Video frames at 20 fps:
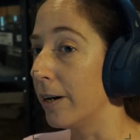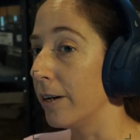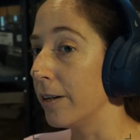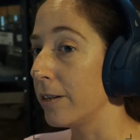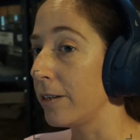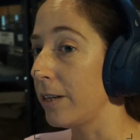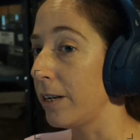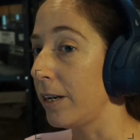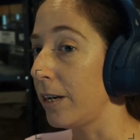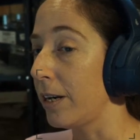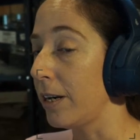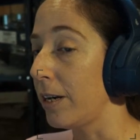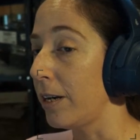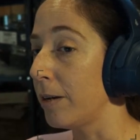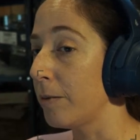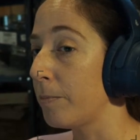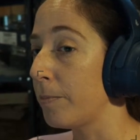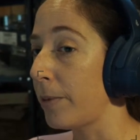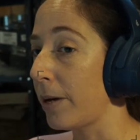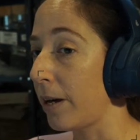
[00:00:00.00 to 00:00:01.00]

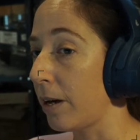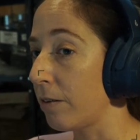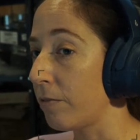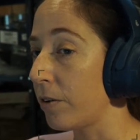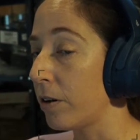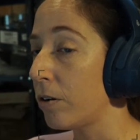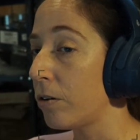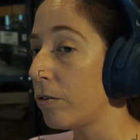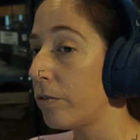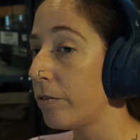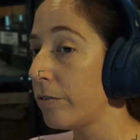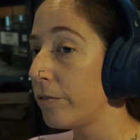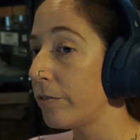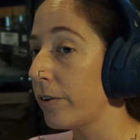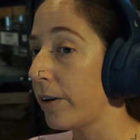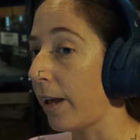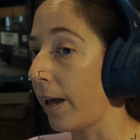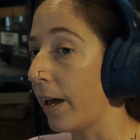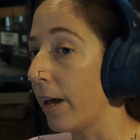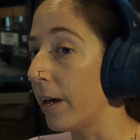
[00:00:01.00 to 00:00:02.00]
the pair valve,
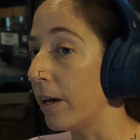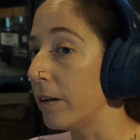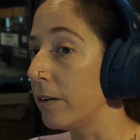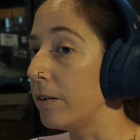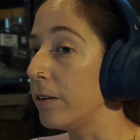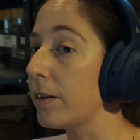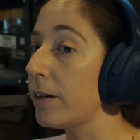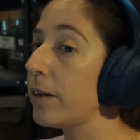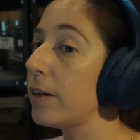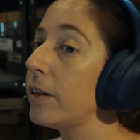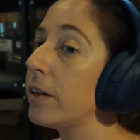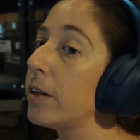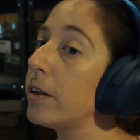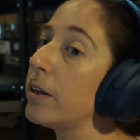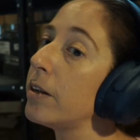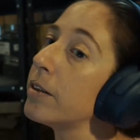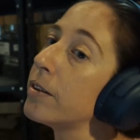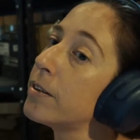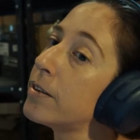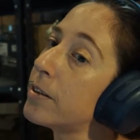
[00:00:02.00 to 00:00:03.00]
and
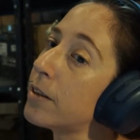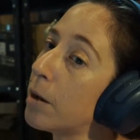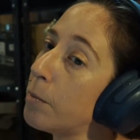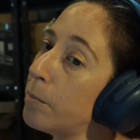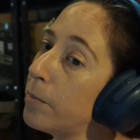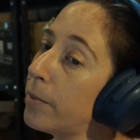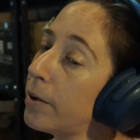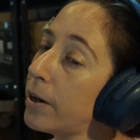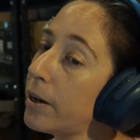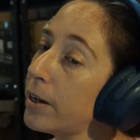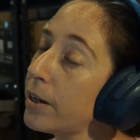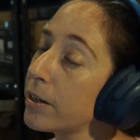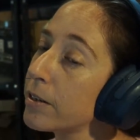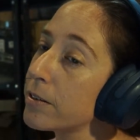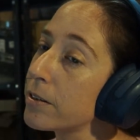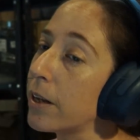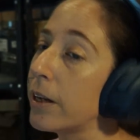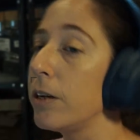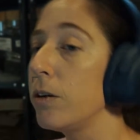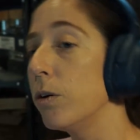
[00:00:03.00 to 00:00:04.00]
some
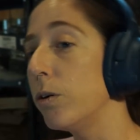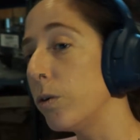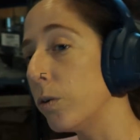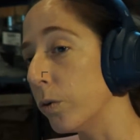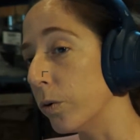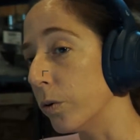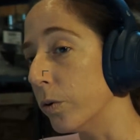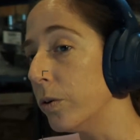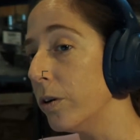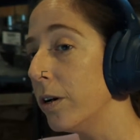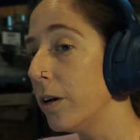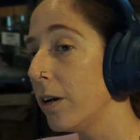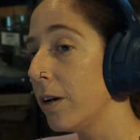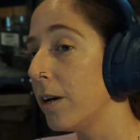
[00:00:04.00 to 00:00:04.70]
bikes, like not all,